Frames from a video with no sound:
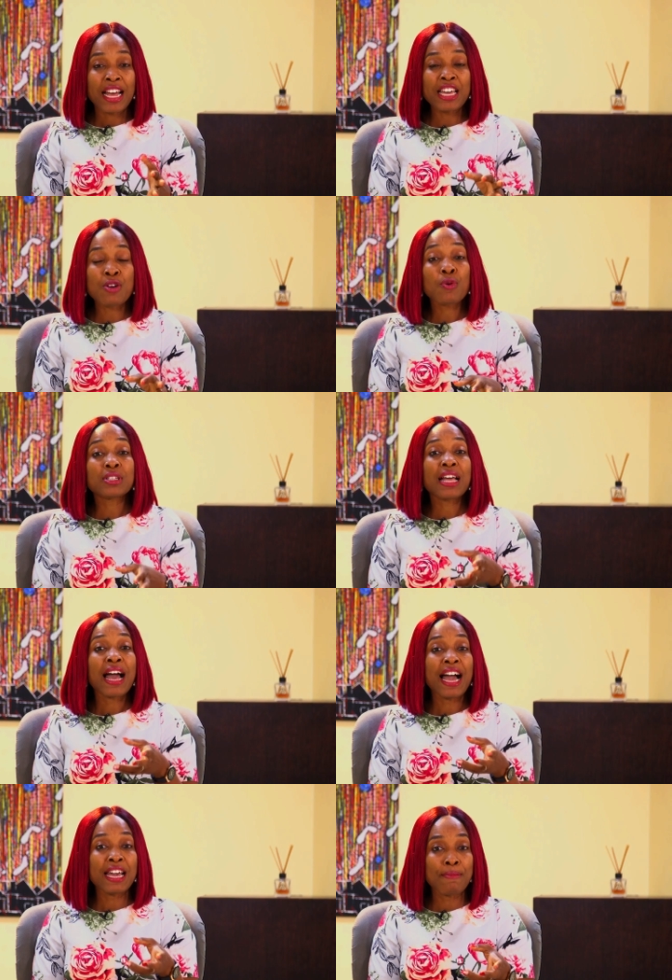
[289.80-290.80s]
that it was a
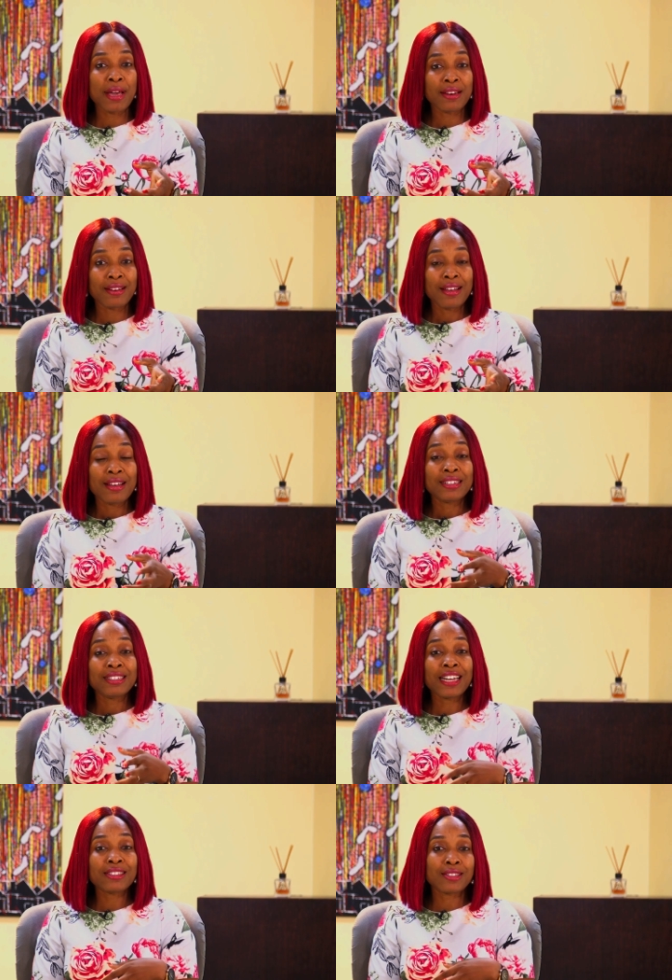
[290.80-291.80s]
hymen
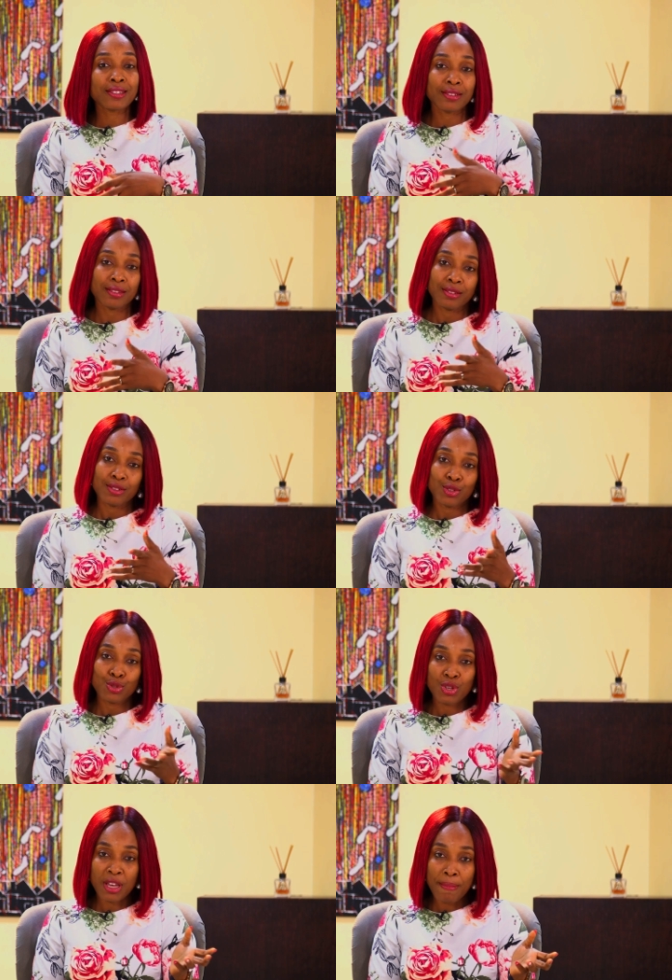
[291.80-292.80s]
that
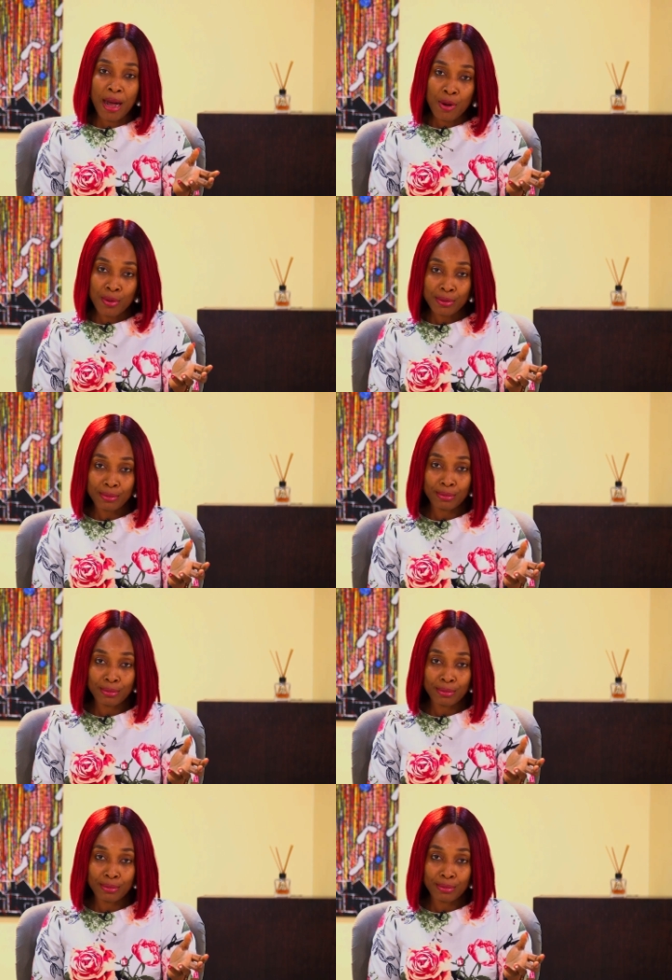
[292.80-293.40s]
took a bow.